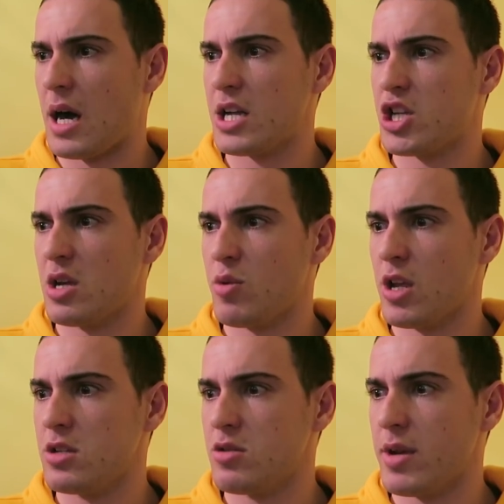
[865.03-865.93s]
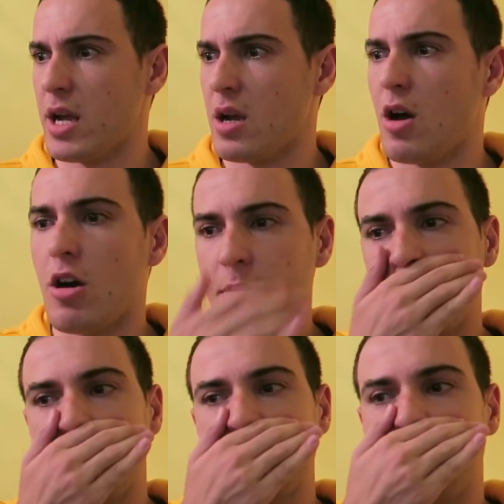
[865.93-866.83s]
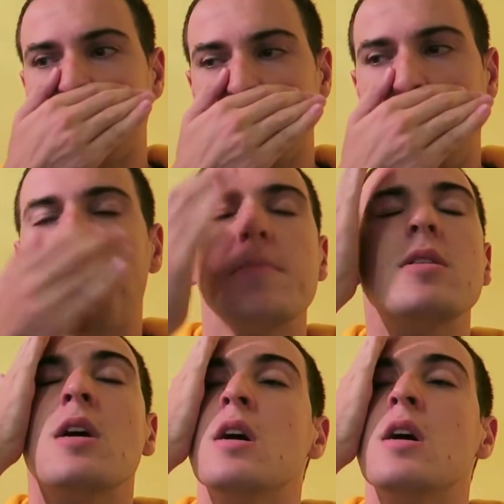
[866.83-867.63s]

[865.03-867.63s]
Archie, what are you doing? Oh my God, he's gonna drop.